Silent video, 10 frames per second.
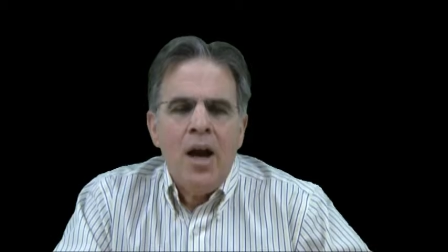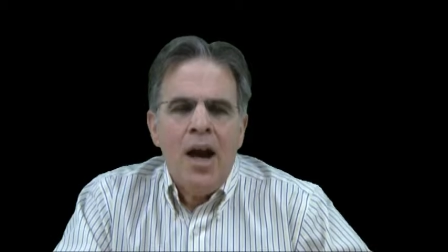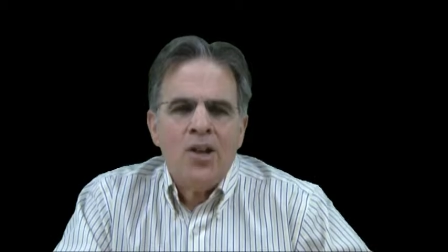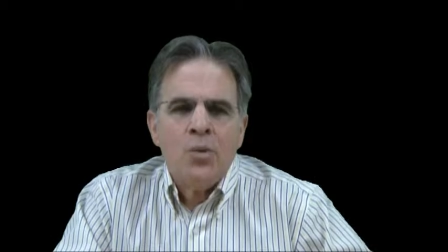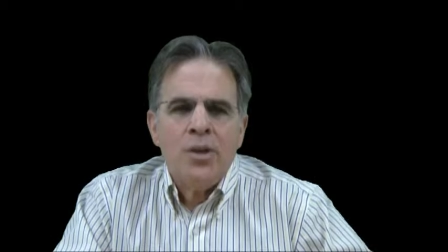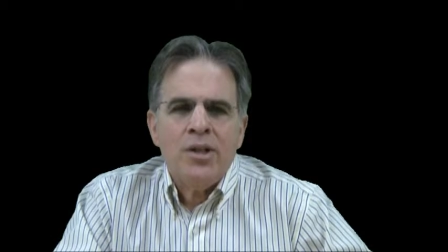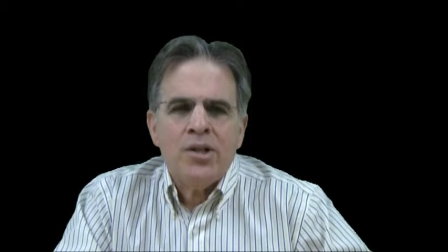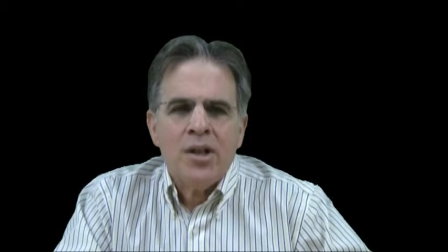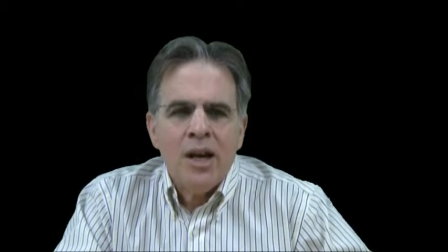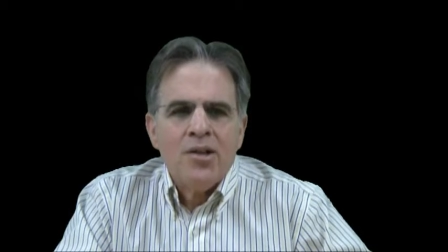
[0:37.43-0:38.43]
As we
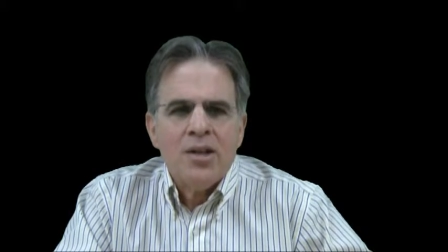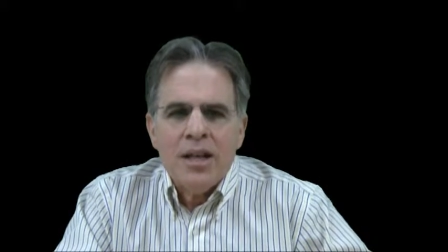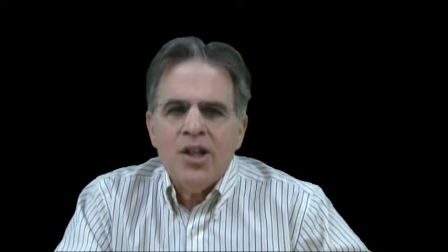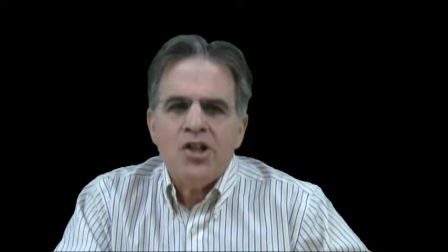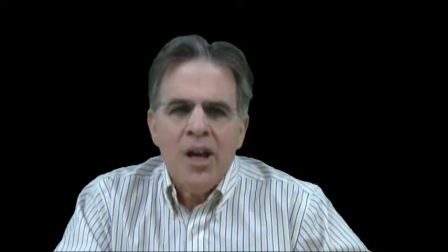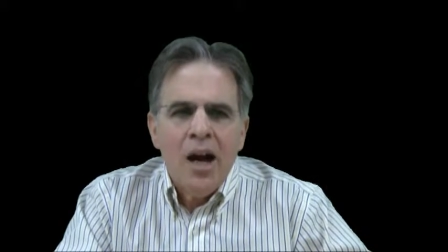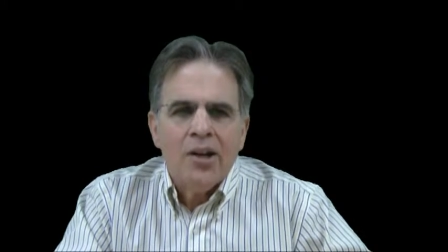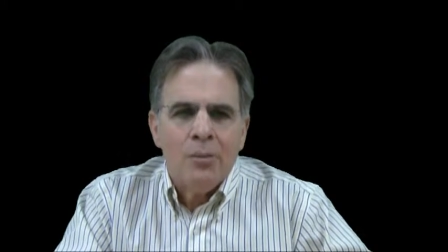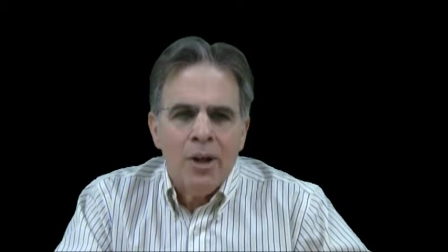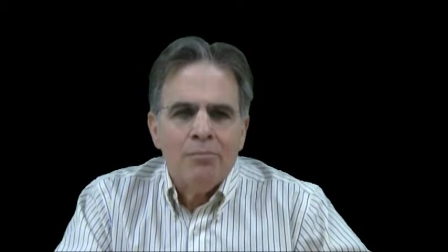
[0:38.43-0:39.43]
discuss each
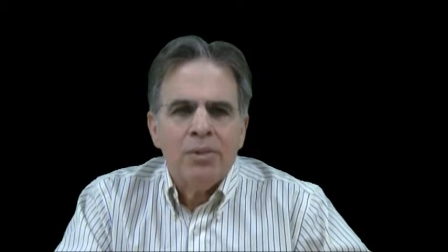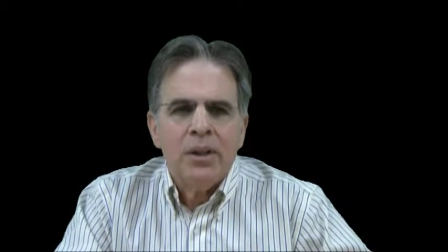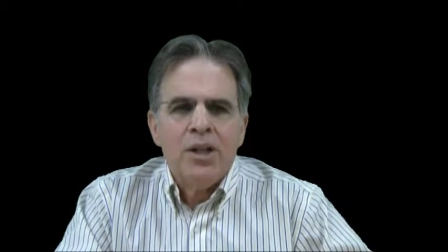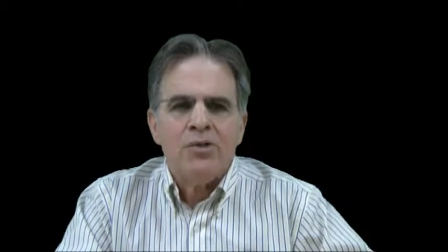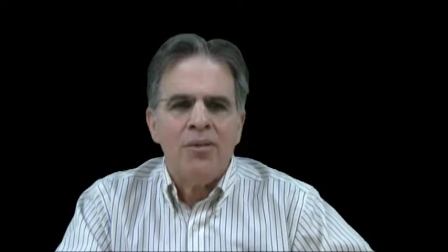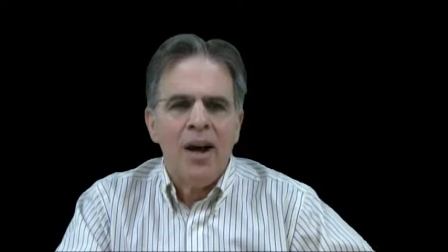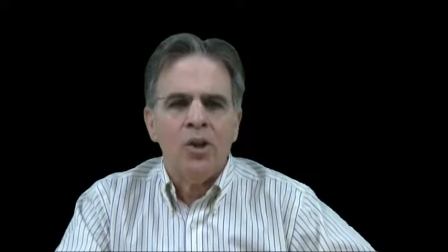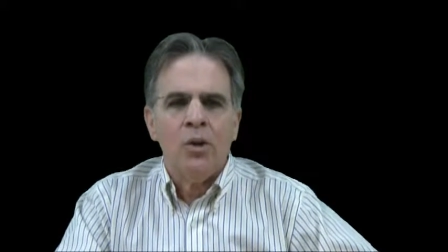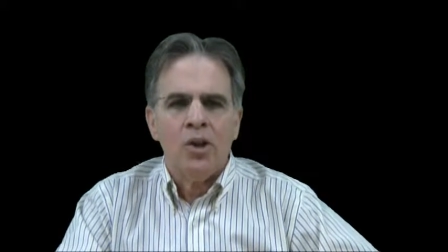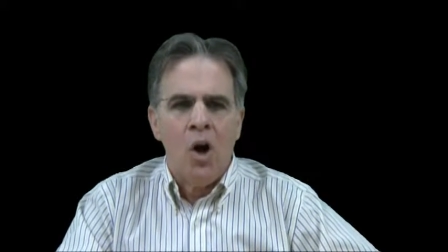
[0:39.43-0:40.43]
document, please
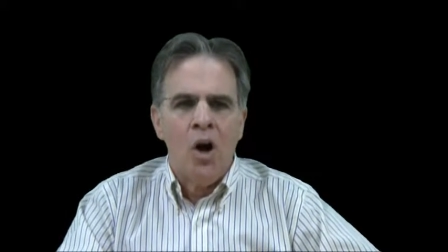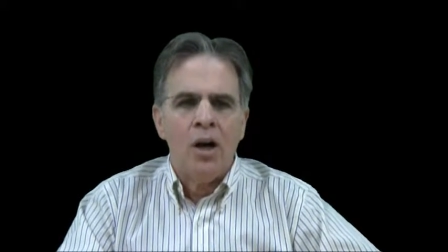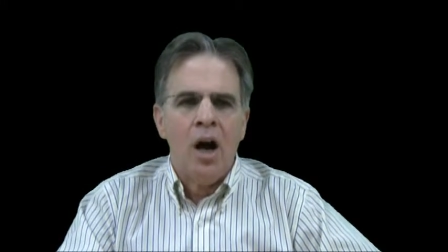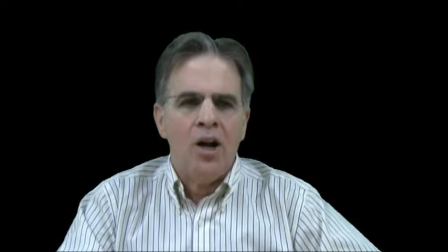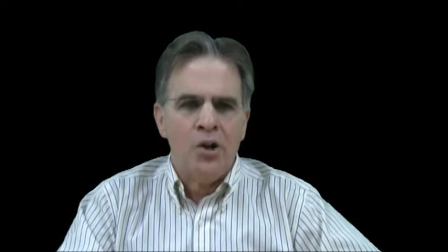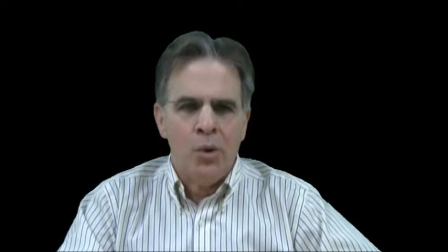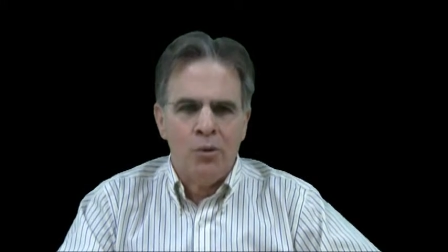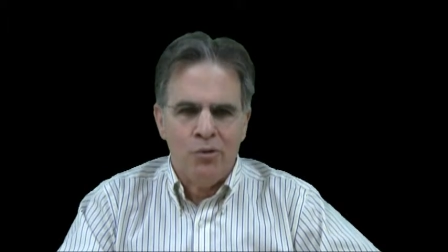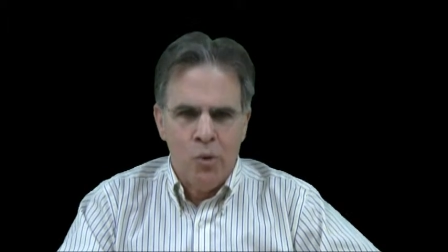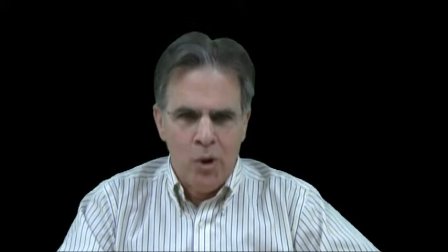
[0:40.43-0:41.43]
follow along on your
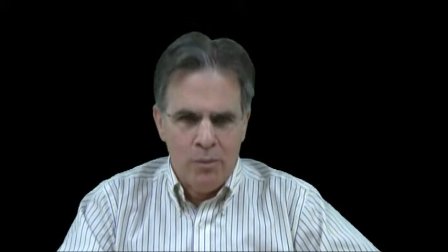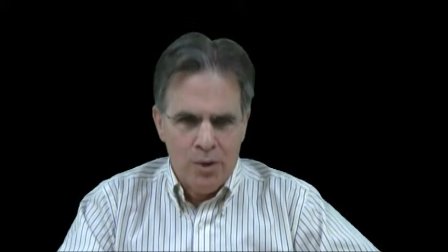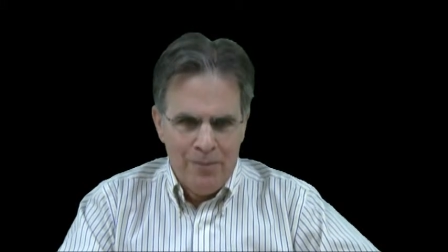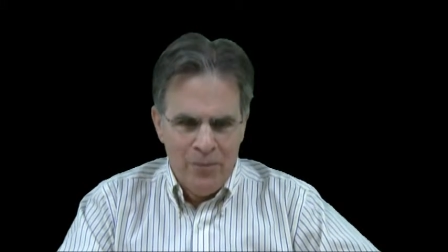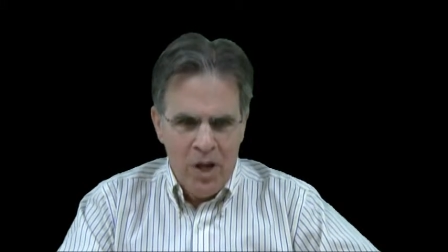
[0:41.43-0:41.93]
own forms.